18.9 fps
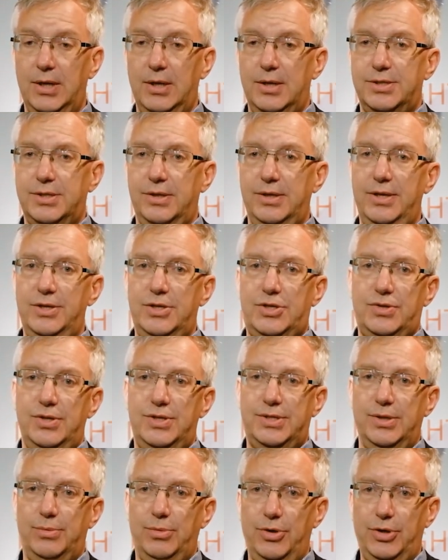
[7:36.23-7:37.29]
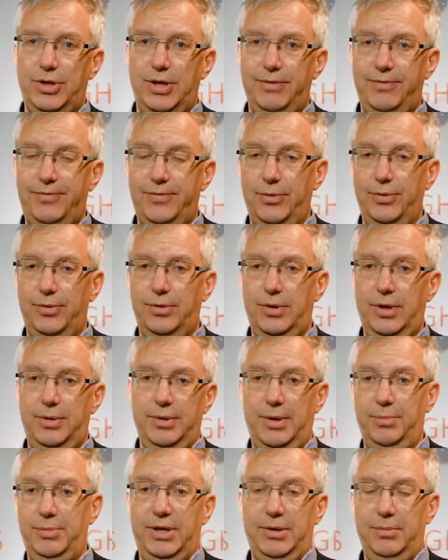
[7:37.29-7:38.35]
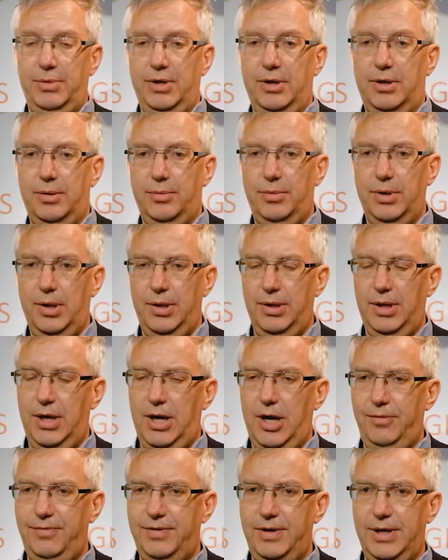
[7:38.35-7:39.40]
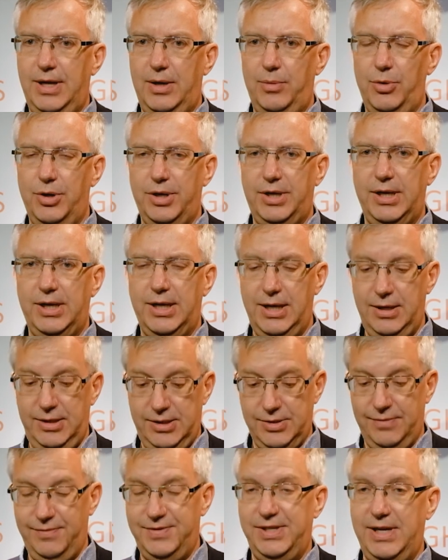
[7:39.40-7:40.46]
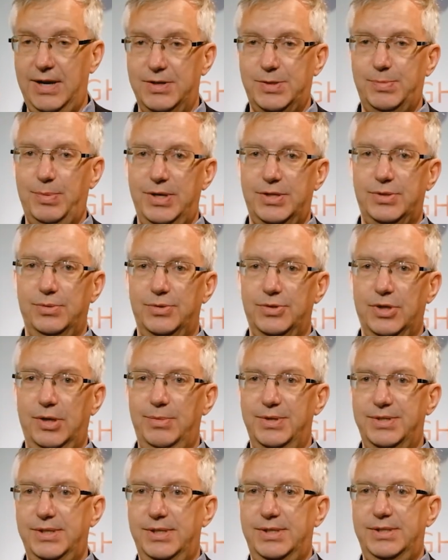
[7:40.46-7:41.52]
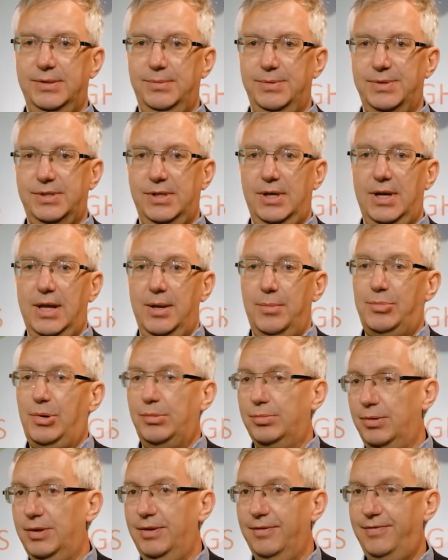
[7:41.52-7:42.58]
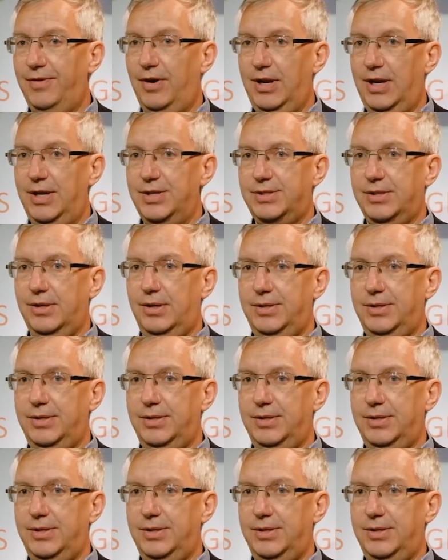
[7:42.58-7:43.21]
So the industries that we're looking for, and I mean we are hopefully now working in, is obviously aerospace and autonomous systems, probably in the finance